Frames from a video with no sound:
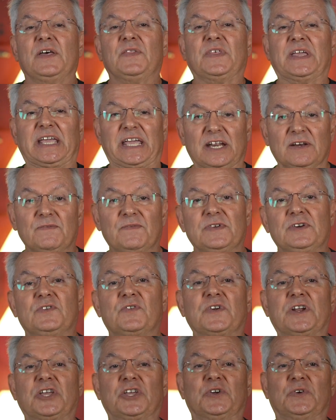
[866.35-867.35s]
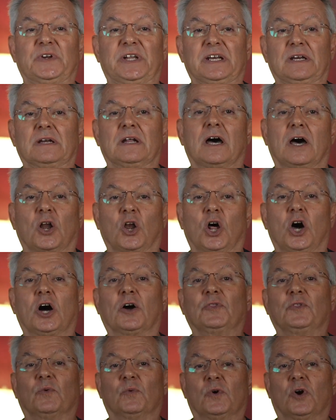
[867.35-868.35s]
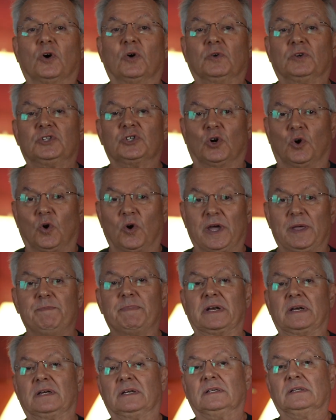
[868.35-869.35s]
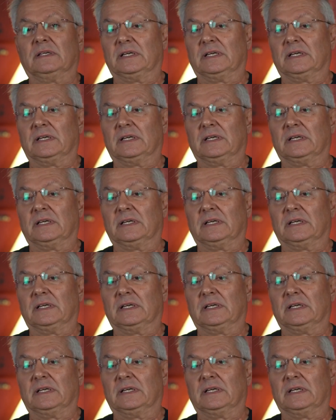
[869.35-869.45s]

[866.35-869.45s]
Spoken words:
the infantry unit along the road to Eupen.